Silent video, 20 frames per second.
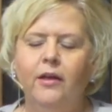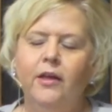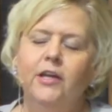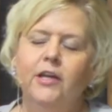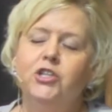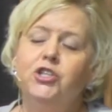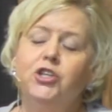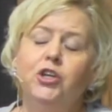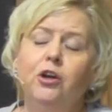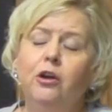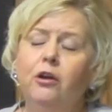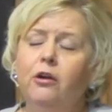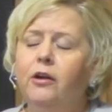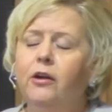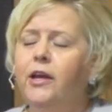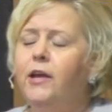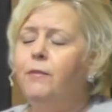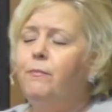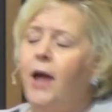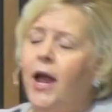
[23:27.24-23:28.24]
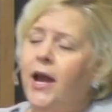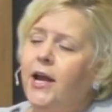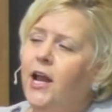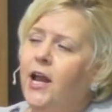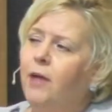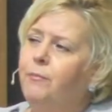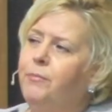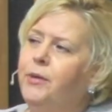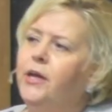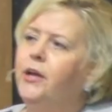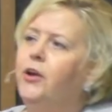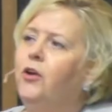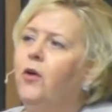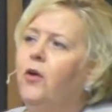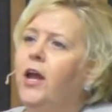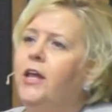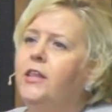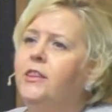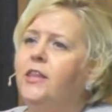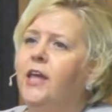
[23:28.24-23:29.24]
Sure, it might not be a
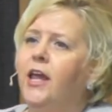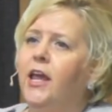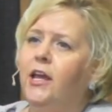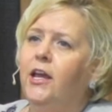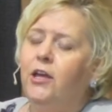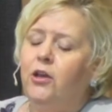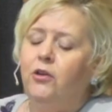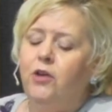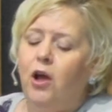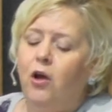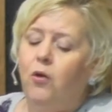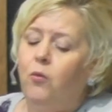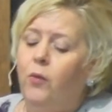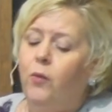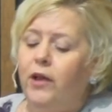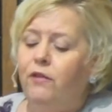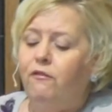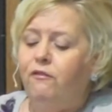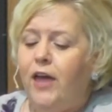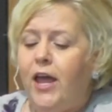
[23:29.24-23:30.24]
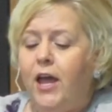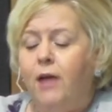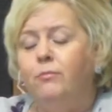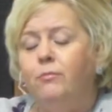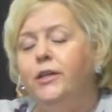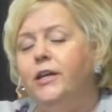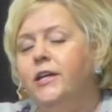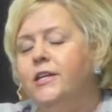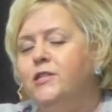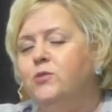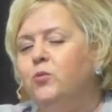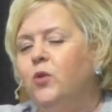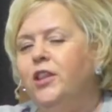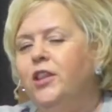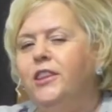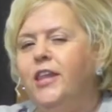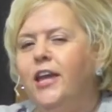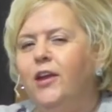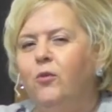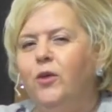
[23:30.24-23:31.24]
great thing. You know, in families, one
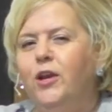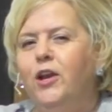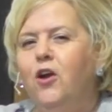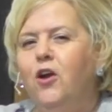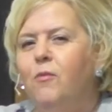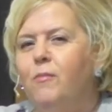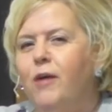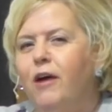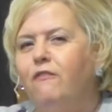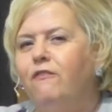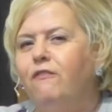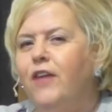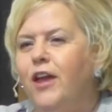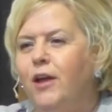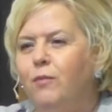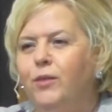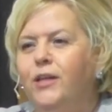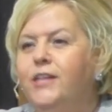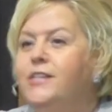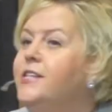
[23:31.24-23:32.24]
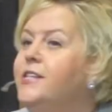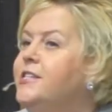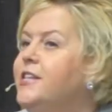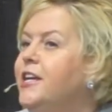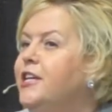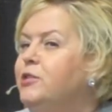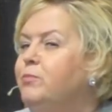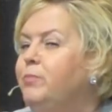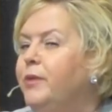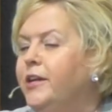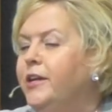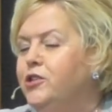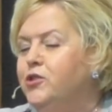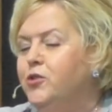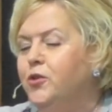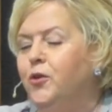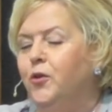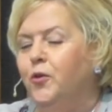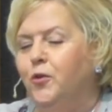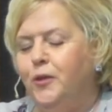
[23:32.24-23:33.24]
thing we know about families is they speak
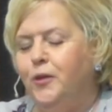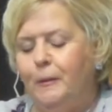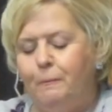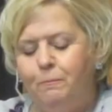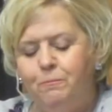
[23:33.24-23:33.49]
truth.